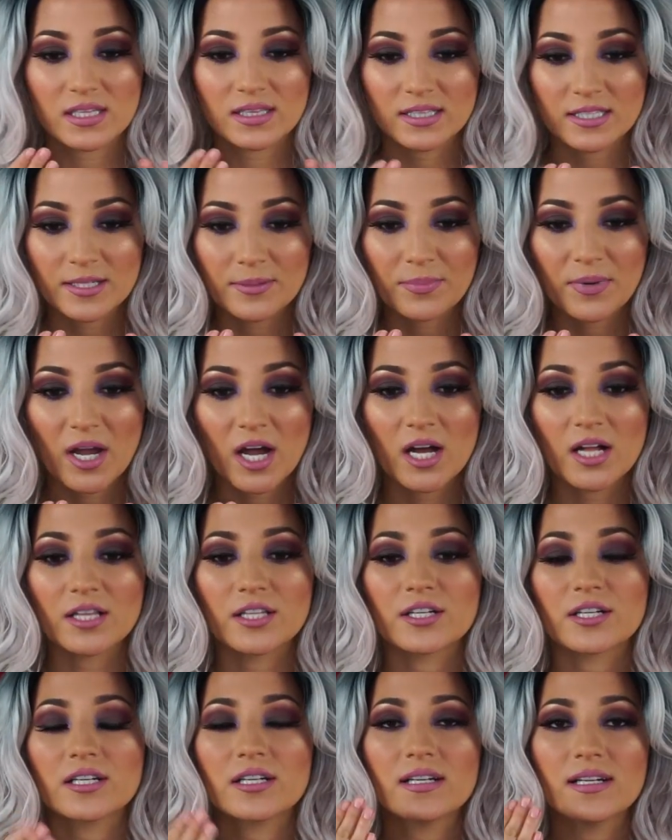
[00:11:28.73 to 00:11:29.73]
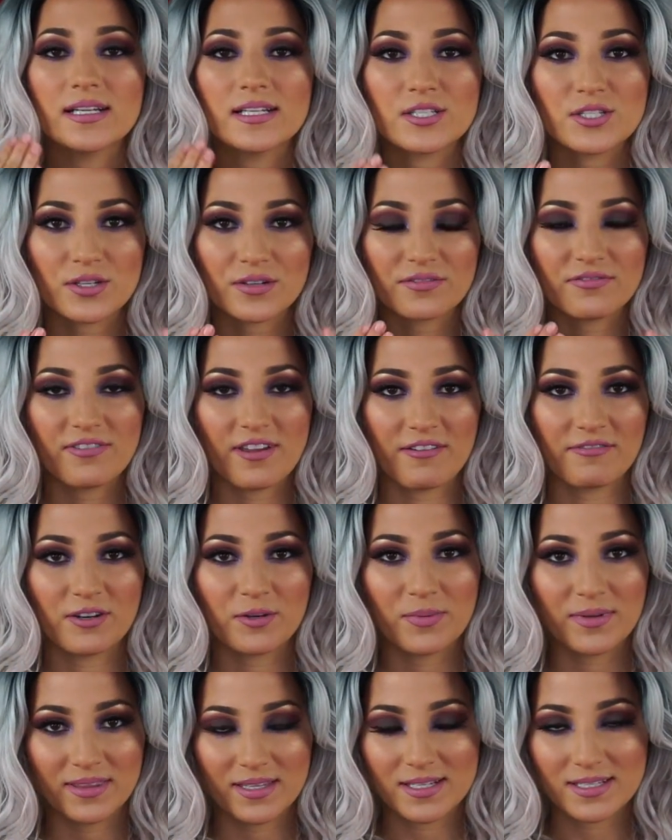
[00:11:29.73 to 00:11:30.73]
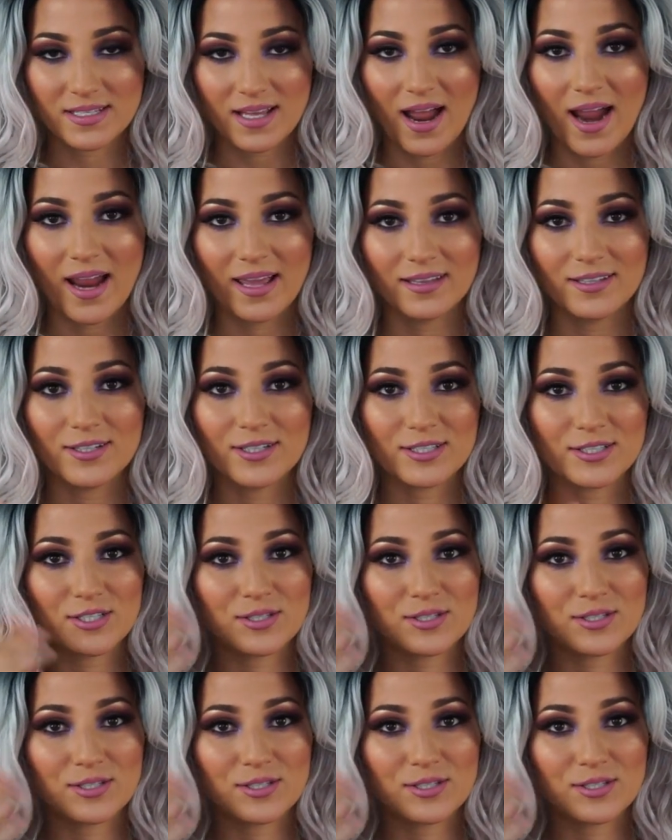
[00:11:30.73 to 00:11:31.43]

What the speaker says: lip color is your favorite with this eye look.